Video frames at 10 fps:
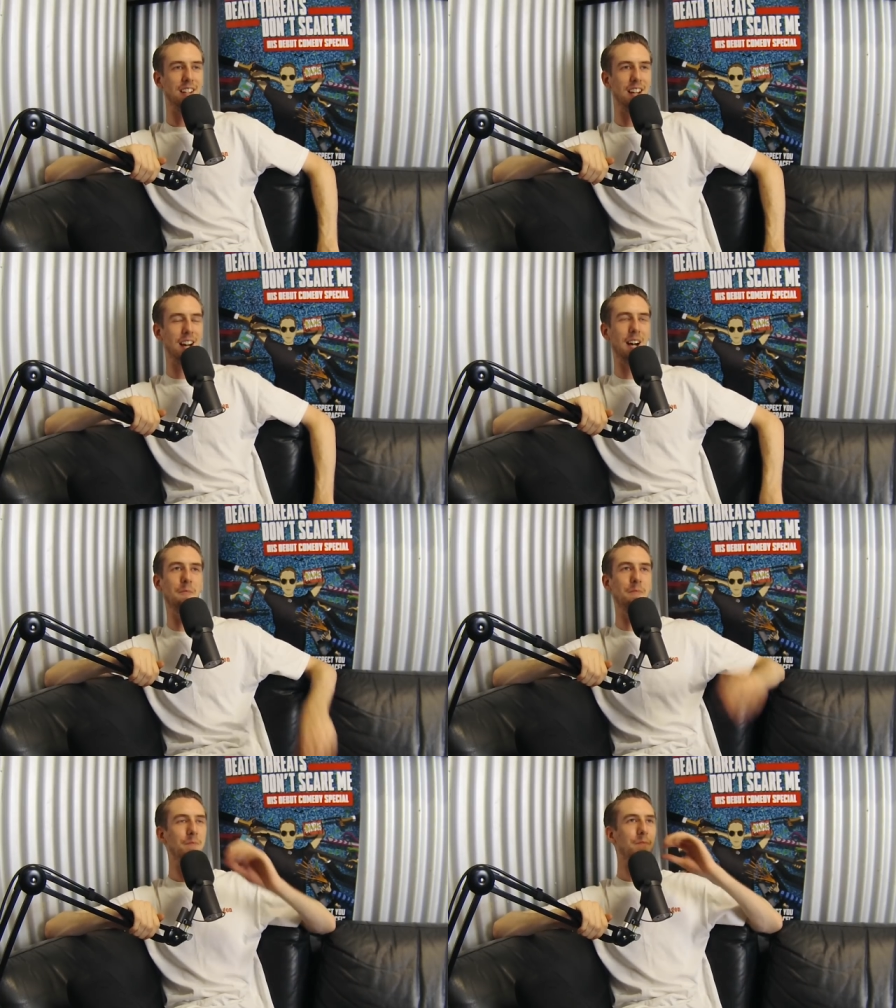
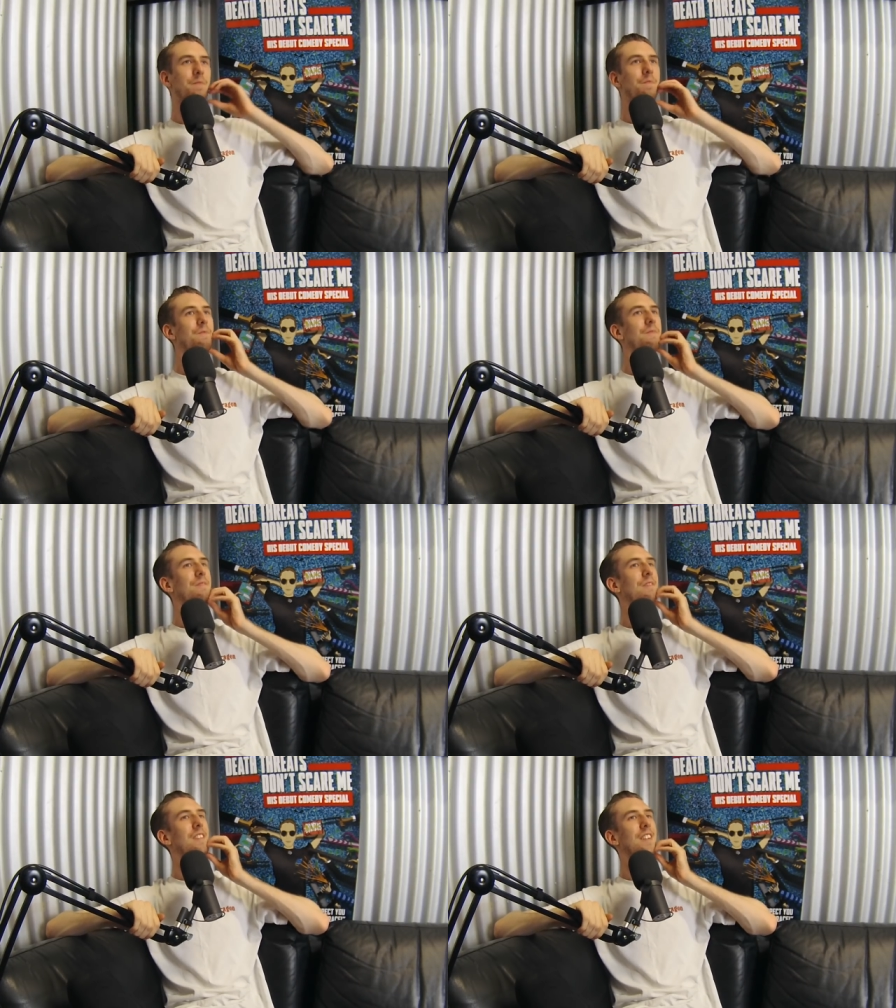Um,
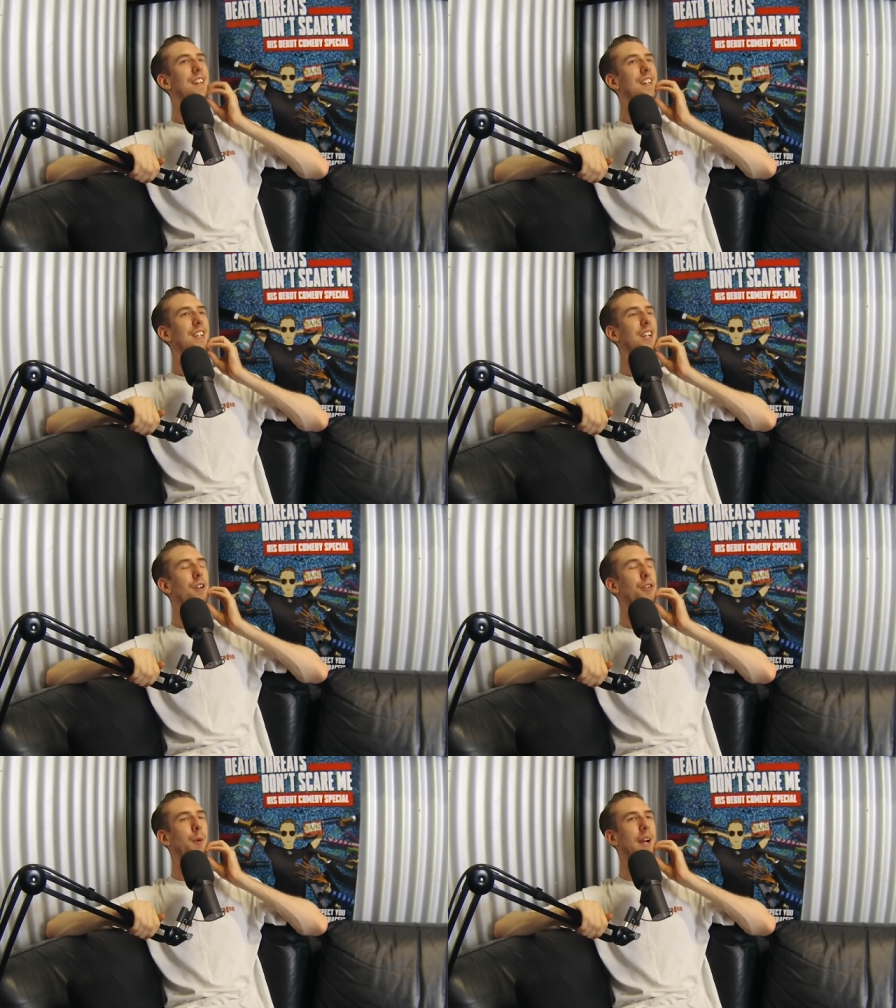you
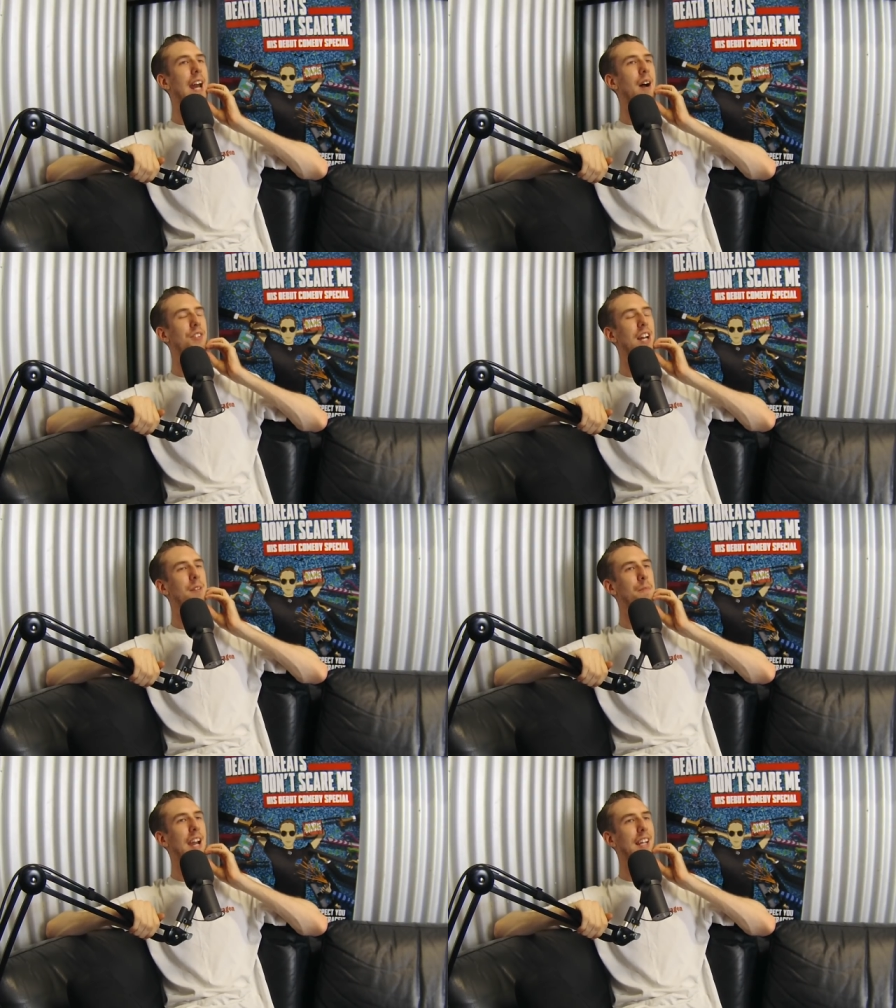know, three hours
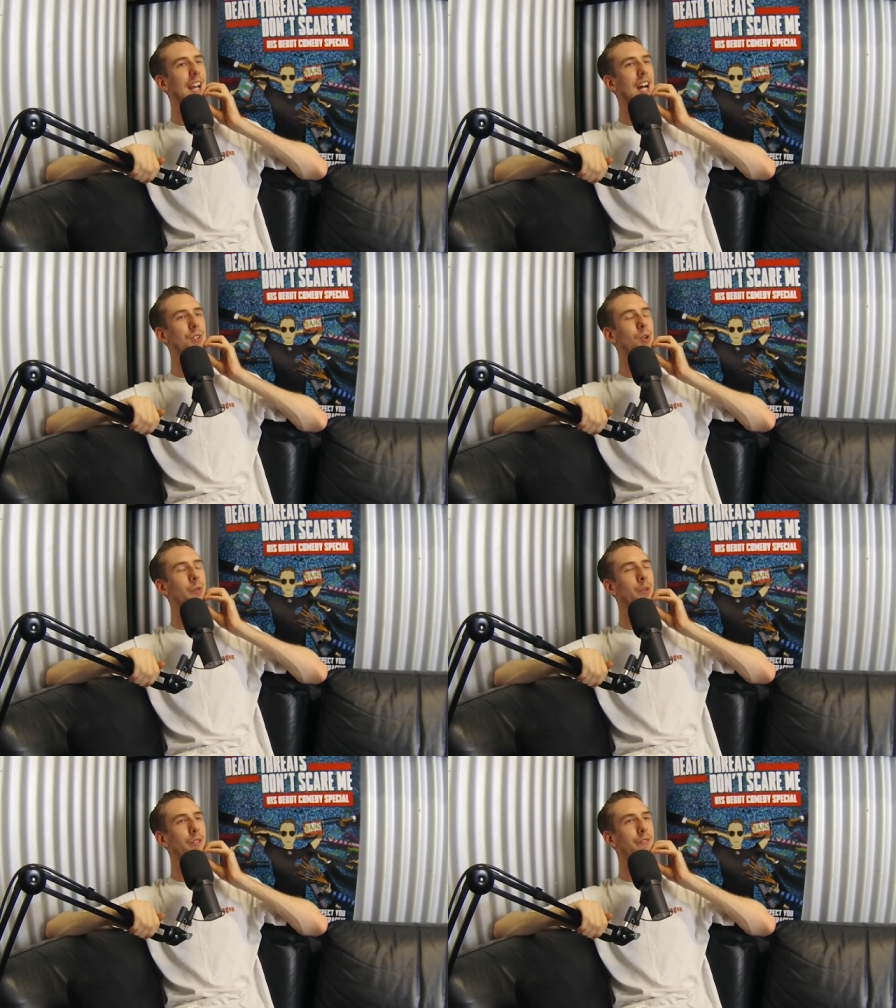out the backyard
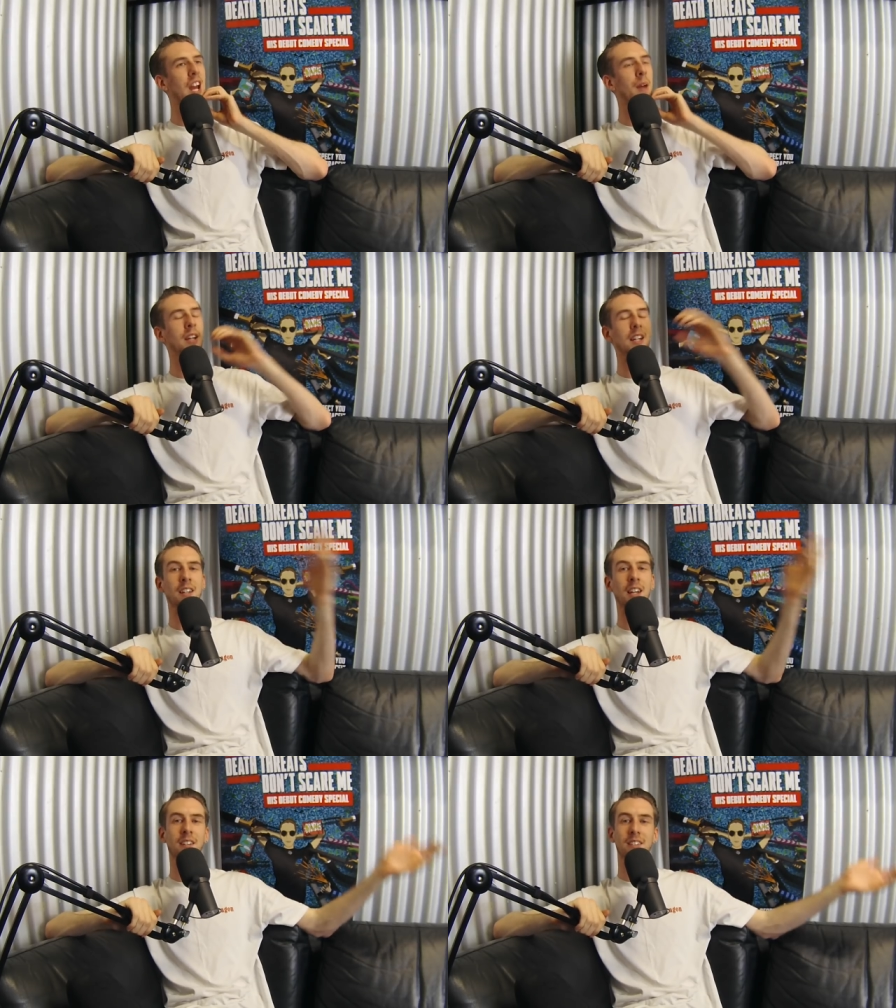talking to all the family,
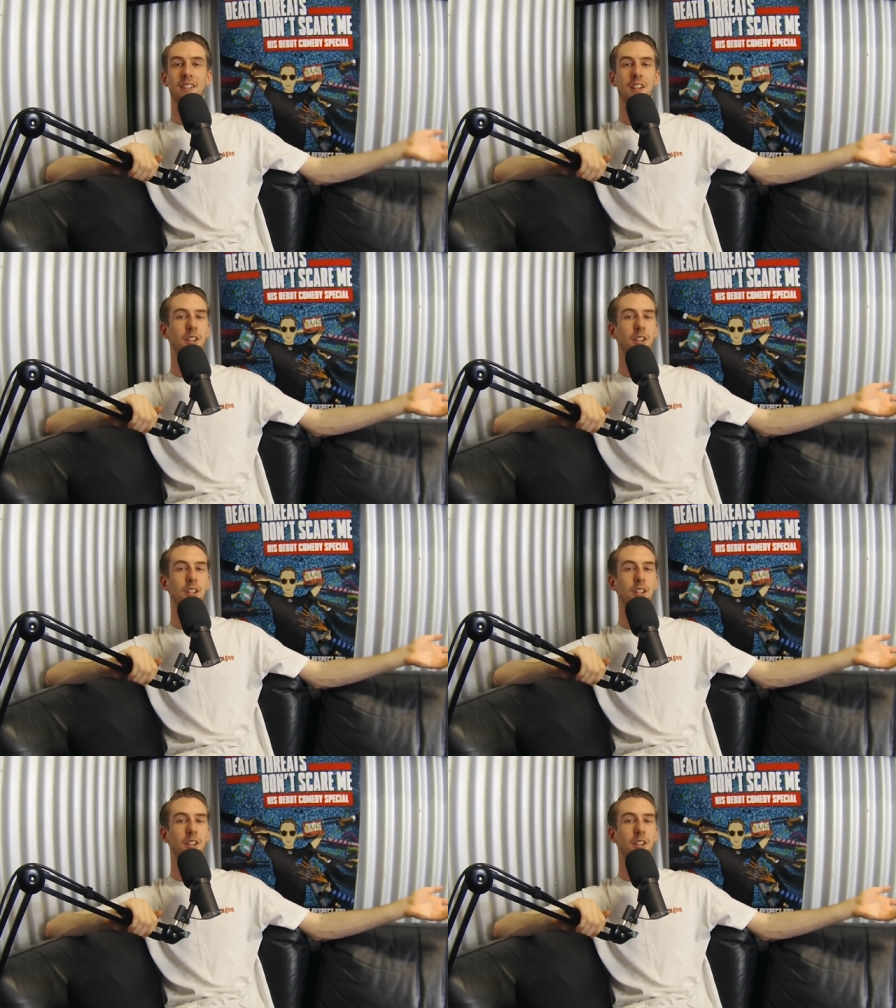and then